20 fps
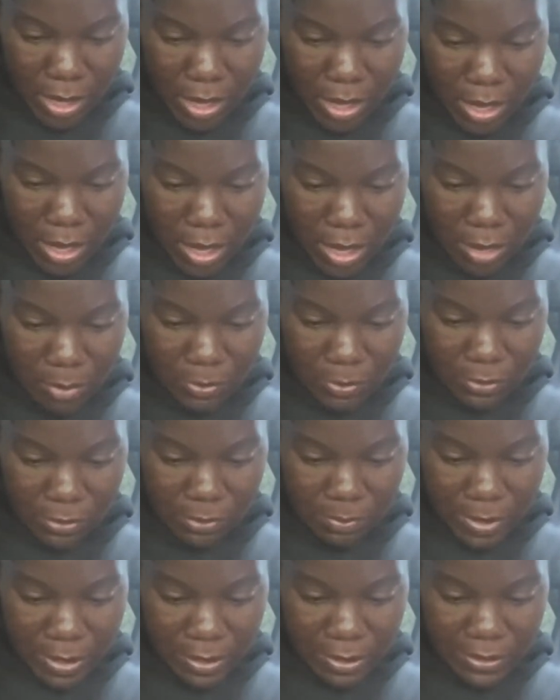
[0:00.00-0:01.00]
I was
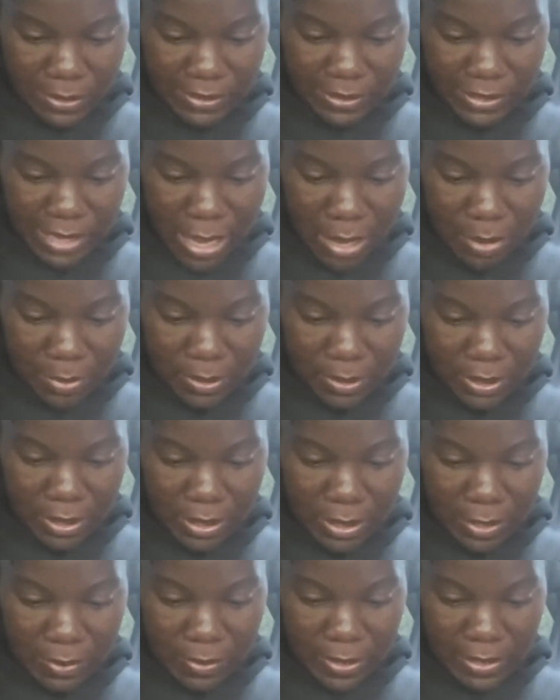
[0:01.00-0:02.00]
smelling downy.
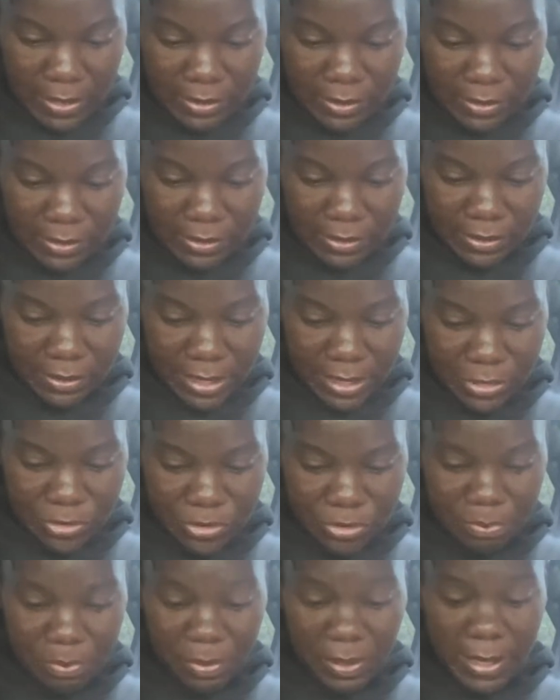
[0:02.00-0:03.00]
Okay, so it's
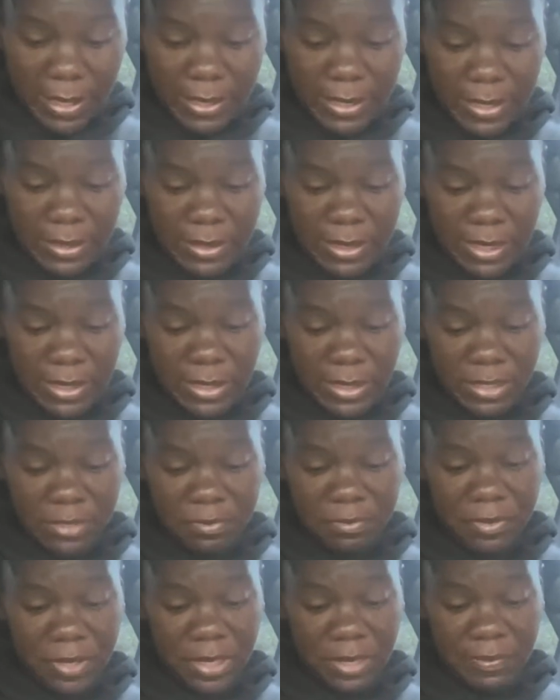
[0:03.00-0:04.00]
Nature Blend. It says it's
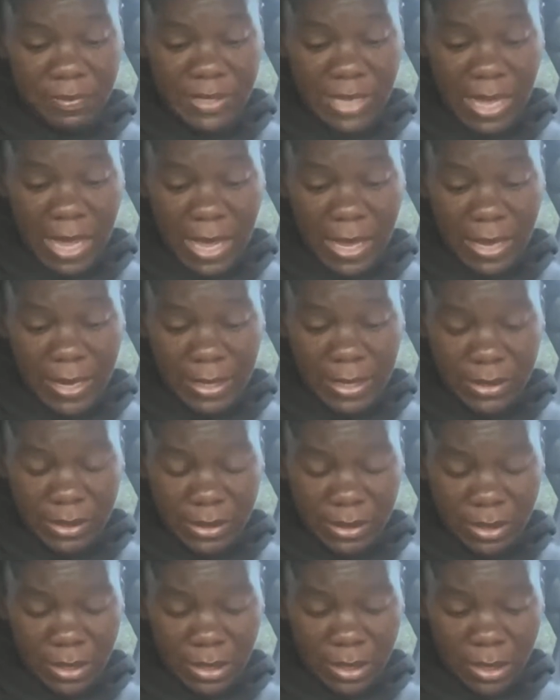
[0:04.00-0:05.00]
free of
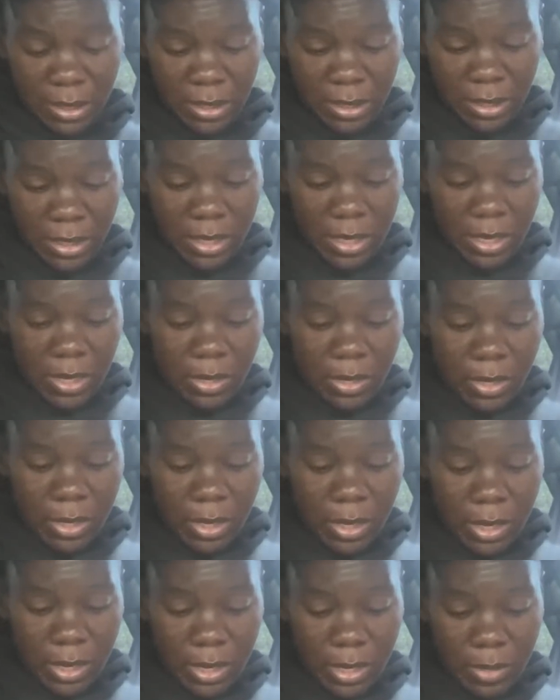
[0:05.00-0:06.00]
dyes
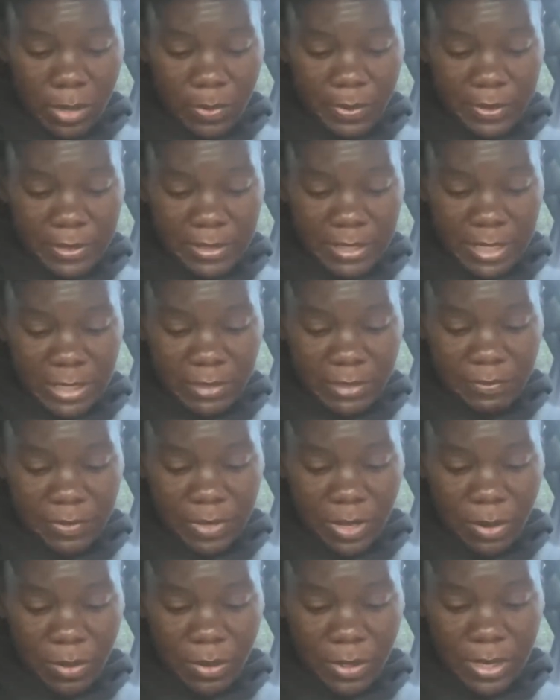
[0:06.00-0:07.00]
uh, with a touch of
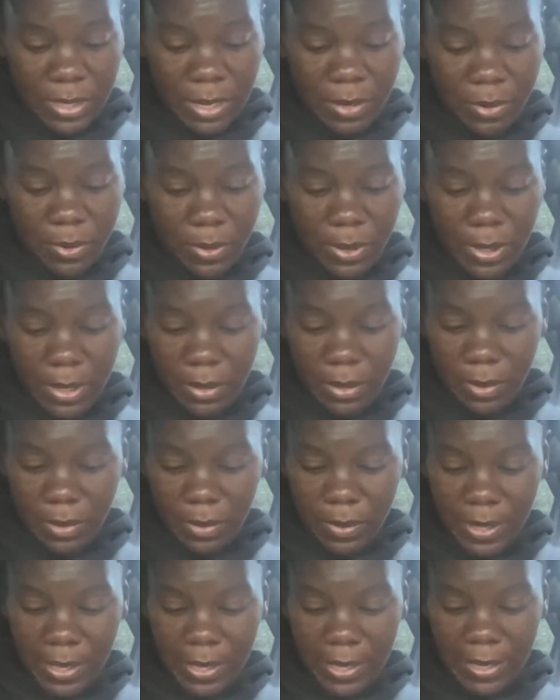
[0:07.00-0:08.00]
coconut
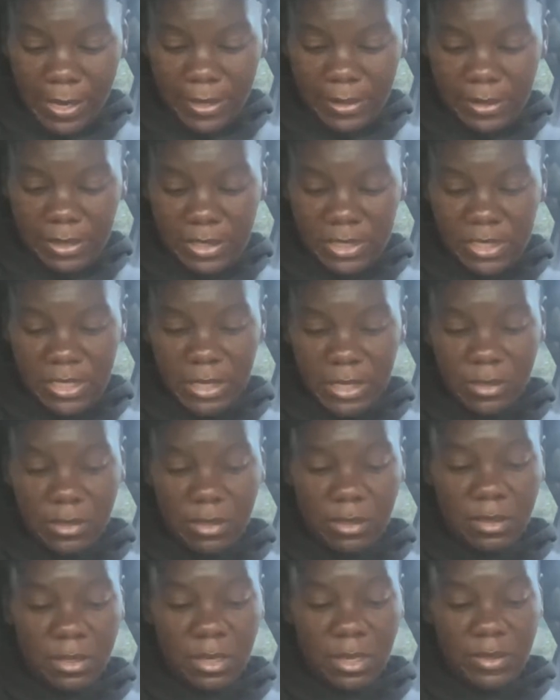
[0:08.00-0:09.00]
oil and it's
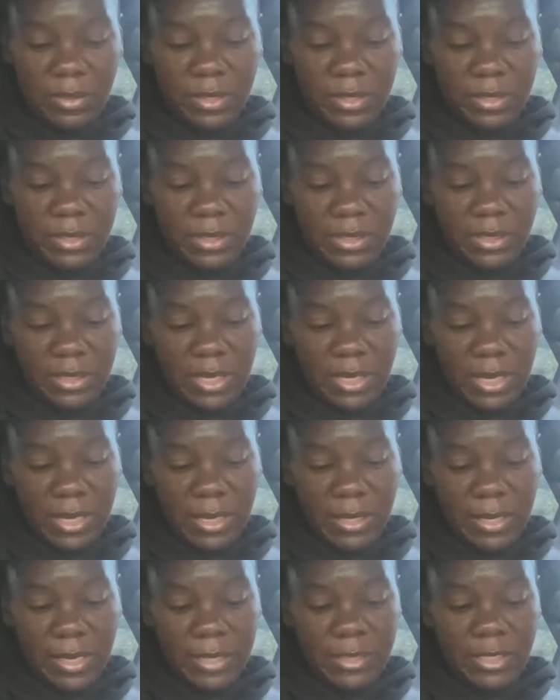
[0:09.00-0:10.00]
gentle on the
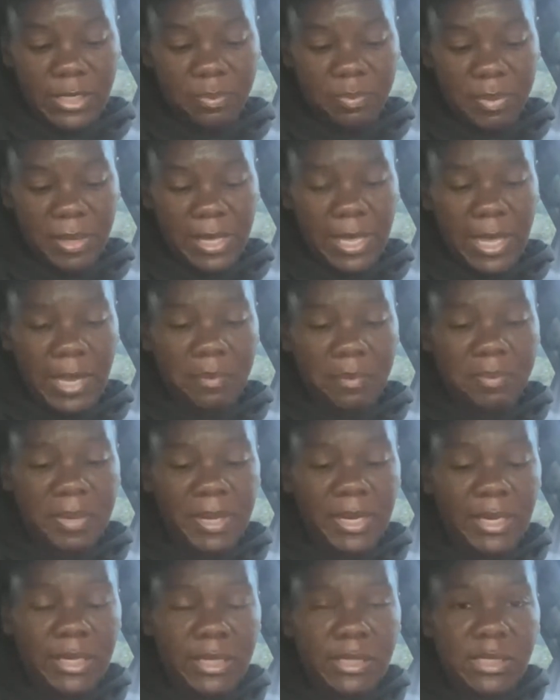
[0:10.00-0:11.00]
skin. It's a
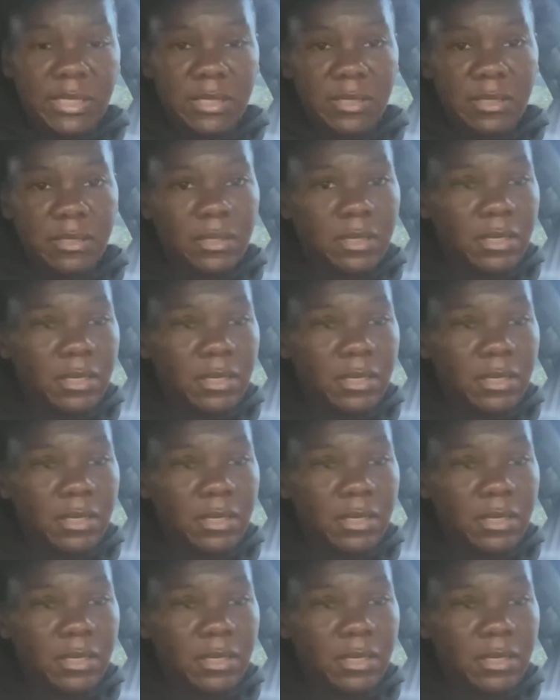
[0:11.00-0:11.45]
plant-based